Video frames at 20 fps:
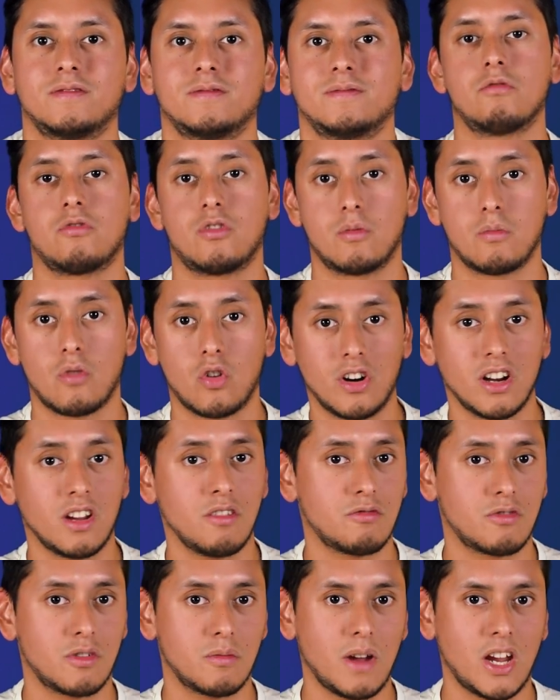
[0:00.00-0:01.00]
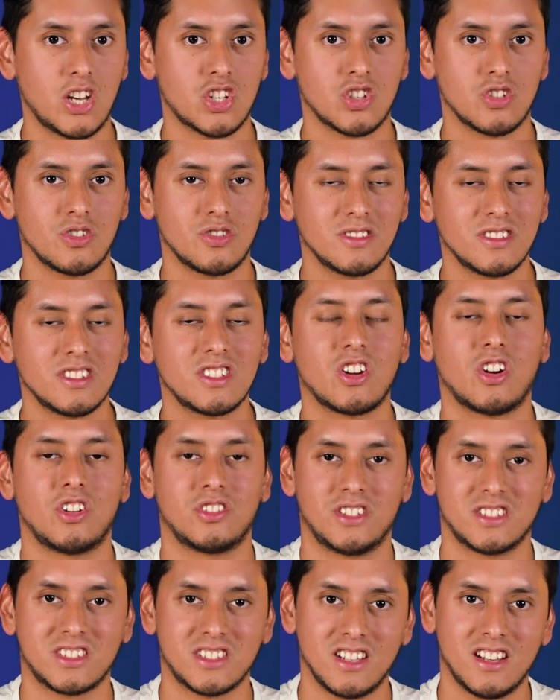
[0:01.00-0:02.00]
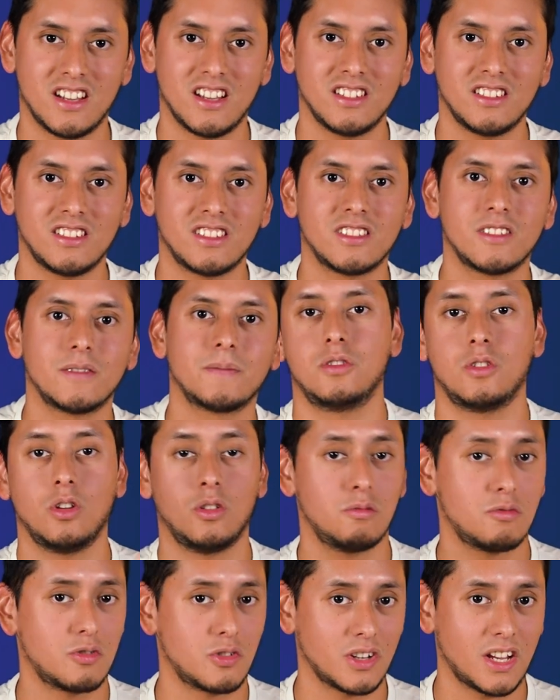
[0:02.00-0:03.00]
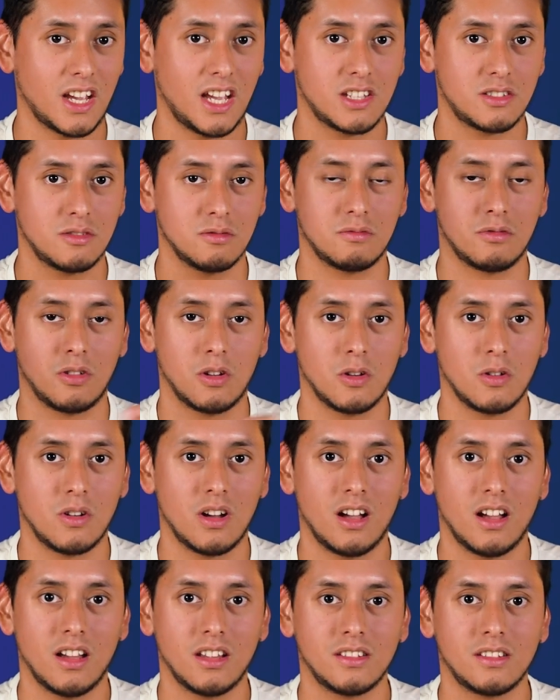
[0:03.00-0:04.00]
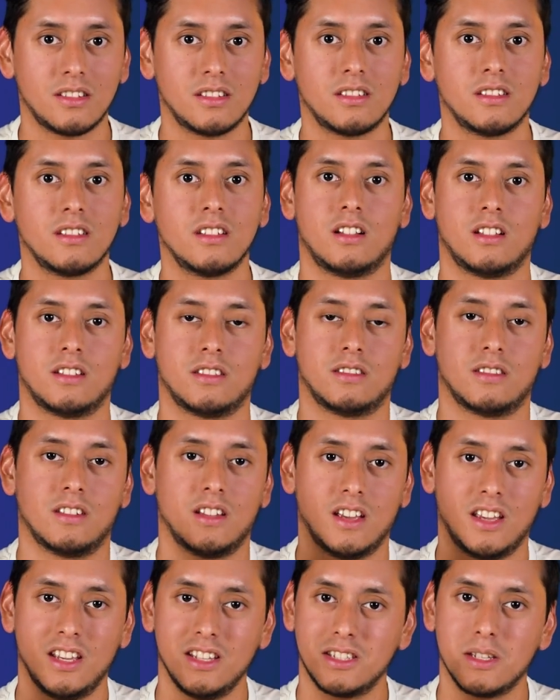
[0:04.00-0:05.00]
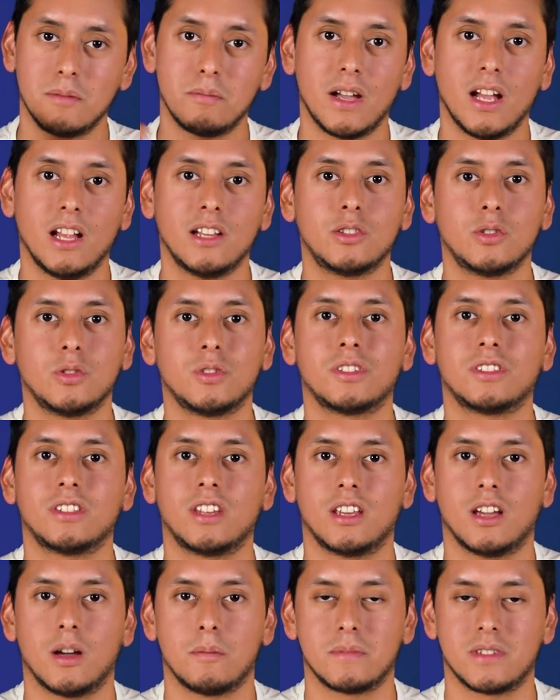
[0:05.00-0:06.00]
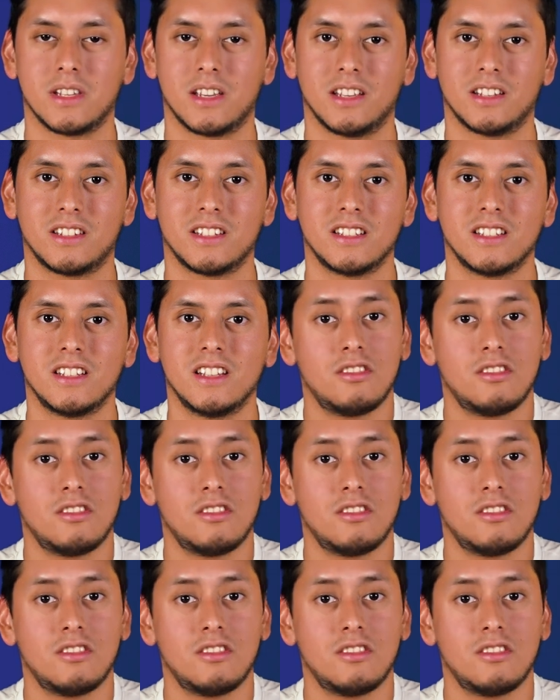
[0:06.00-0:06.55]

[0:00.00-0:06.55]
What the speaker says: For more information, contact us, don't forget to follow us, and hit the bell to stay updated.